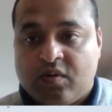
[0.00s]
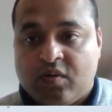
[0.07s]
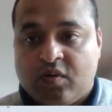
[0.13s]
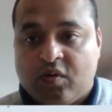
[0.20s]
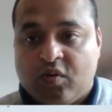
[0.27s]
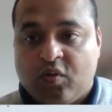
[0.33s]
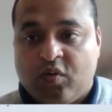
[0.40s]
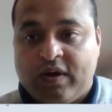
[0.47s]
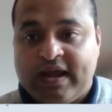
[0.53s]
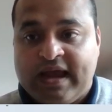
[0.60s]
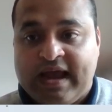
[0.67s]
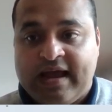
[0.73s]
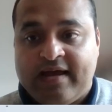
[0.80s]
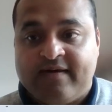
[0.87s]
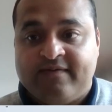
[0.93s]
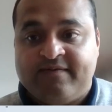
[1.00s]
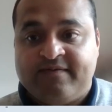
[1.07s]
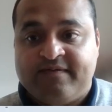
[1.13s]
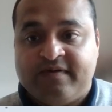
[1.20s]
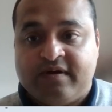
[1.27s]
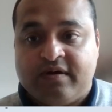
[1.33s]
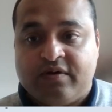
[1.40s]
we
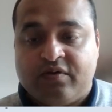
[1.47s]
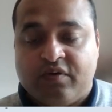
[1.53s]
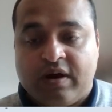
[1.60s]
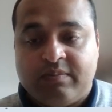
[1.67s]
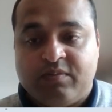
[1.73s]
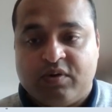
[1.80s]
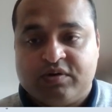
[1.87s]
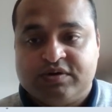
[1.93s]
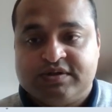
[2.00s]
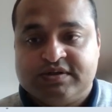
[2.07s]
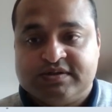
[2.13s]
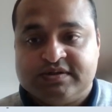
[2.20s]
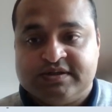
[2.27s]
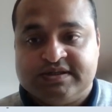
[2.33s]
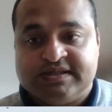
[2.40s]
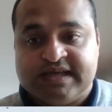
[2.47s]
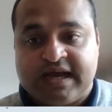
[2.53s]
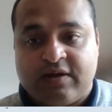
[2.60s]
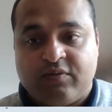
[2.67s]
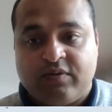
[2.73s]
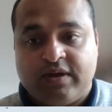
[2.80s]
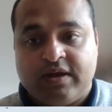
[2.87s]
have runbooks. This is
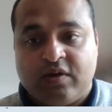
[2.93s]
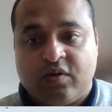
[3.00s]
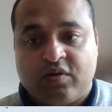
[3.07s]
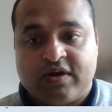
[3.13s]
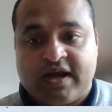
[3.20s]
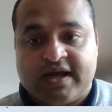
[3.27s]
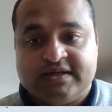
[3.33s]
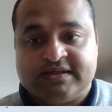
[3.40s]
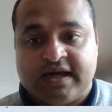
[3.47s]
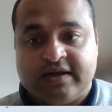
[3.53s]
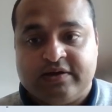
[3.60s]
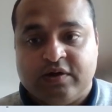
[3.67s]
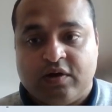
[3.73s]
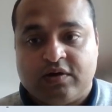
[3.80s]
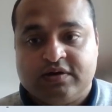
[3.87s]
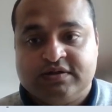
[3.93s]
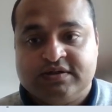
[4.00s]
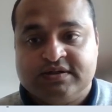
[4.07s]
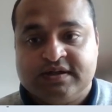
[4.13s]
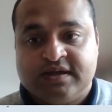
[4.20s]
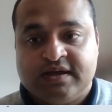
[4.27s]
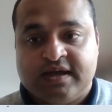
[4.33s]
how we organize our
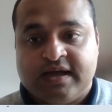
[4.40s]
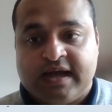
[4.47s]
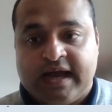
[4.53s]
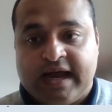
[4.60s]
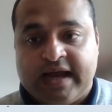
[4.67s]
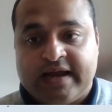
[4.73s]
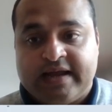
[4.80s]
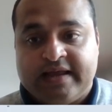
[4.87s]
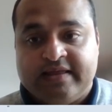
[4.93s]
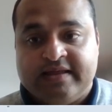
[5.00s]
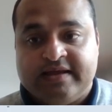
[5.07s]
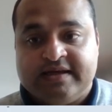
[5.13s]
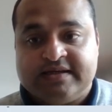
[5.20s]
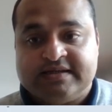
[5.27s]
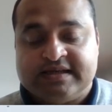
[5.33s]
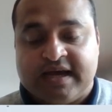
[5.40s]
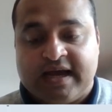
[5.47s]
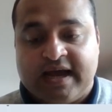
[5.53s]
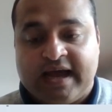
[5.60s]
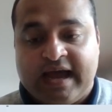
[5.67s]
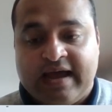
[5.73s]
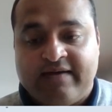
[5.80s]
docs. And in this, I
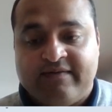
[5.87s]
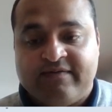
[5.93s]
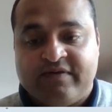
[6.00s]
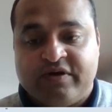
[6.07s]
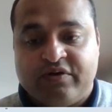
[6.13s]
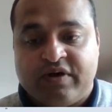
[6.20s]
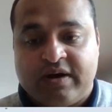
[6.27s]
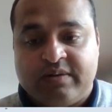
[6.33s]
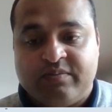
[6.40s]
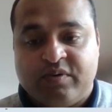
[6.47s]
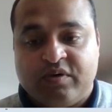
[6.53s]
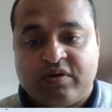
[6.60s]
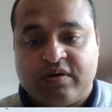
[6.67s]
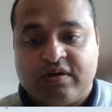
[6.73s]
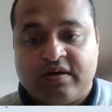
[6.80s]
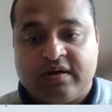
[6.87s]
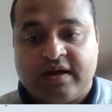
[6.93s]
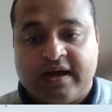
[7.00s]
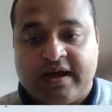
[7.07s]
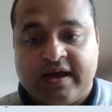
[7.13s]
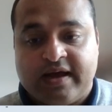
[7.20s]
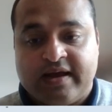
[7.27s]
have a runbook,
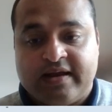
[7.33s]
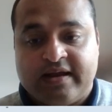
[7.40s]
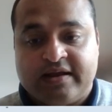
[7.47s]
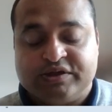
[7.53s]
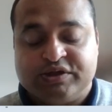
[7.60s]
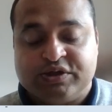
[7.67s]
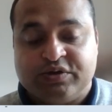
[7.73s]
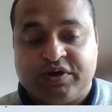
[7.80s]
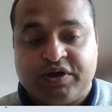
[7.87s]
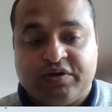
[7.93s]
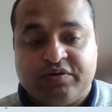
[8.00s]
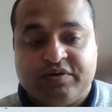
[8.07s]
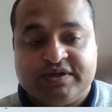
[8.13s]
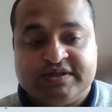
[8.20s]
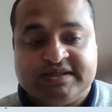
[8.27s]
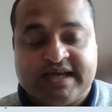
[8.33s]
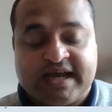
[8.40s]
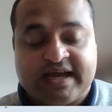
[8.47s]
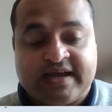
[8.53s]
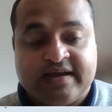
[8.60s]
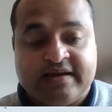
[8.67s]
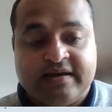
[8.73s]
and I'll show it to you in a
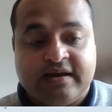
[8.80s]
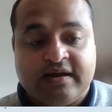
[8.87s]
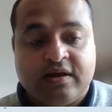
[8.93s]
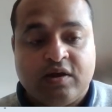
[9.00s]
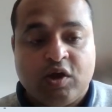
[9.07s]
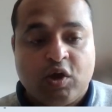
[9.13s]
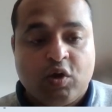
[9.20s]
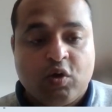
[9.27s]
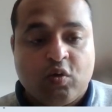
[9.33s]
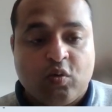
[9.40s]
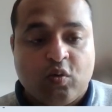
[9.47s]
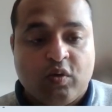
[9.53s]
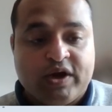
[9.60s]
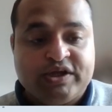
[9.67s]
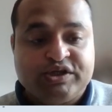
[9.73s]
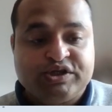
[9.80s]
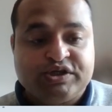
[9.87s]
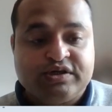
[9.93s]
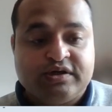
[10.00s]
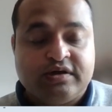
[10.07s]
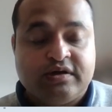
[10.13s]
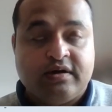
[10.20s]
second,
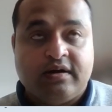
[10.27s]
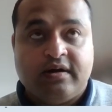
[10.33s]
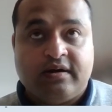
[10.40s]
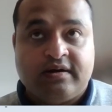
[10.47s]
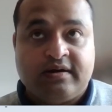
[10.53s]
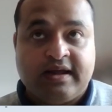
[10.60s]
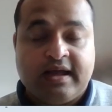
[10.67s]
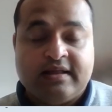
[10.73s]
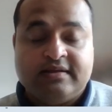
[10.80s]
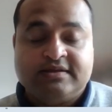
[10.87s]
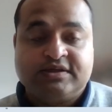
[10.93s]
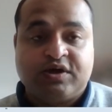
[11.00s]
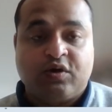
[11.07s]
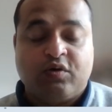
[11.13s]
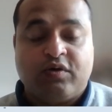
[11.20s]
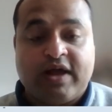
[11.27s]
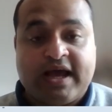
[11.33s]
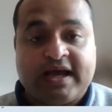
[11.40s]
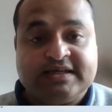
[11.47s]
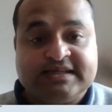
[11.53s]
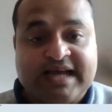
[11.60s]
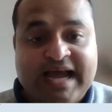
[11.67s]
which tells
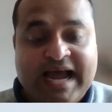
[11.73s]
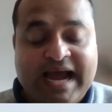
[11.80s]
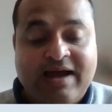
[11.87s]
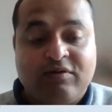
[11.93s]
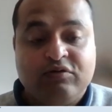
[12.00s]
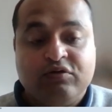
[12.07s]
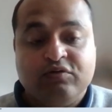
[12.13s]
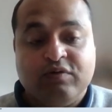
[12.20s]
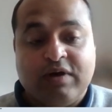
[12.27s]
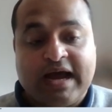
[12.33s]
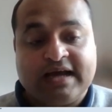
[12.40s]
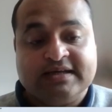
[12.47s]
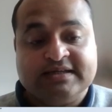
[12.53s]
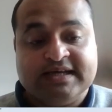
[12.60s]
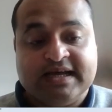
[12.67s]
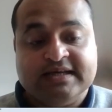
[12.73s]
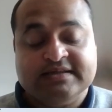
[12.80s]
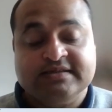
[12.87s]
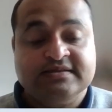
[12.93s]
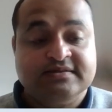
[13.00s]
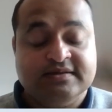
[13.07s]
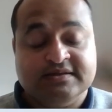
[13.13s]
Codex how to
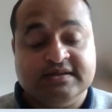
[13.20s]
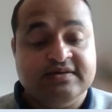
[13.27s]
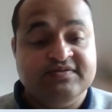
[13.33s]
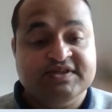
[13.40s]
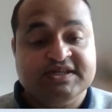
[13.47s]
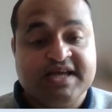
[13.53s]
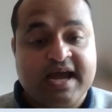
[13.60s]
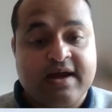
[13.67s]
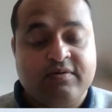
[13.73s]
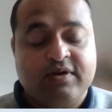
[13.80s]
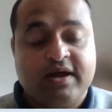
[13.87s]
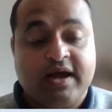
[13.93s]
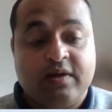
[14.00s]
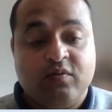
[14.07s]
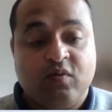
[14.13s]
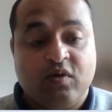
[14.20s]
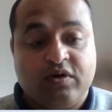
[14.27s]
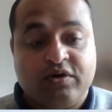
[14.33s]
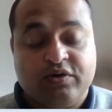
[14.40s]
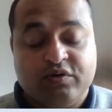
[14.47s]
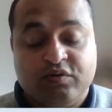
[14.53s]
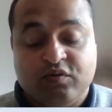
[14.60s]
access the service account and what
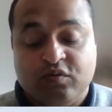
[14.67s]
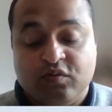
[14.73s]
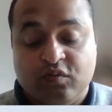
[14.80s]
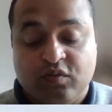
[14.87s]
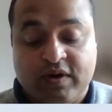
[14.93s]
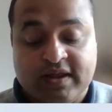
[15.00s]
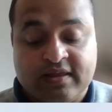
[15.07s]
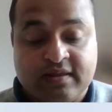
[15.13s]
to do with